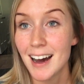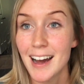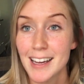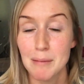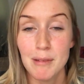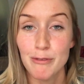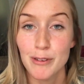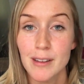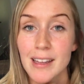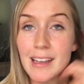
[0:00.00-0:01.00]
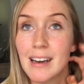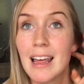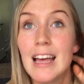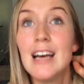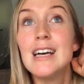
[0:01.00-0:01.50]
I can be feeling
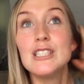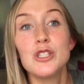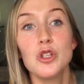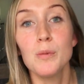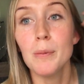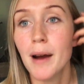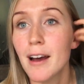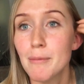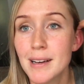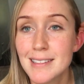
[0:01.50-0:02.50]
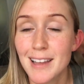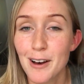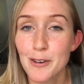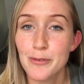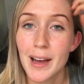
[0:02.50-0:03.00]
super proud of
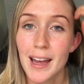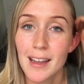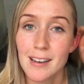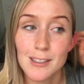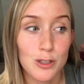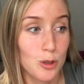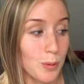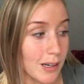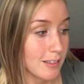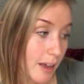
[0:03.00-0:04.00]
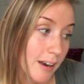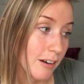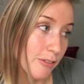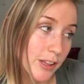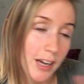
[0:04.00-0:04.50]
myself and super
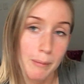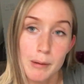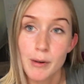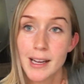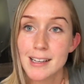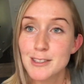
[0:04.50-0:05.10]
excited for the coming week.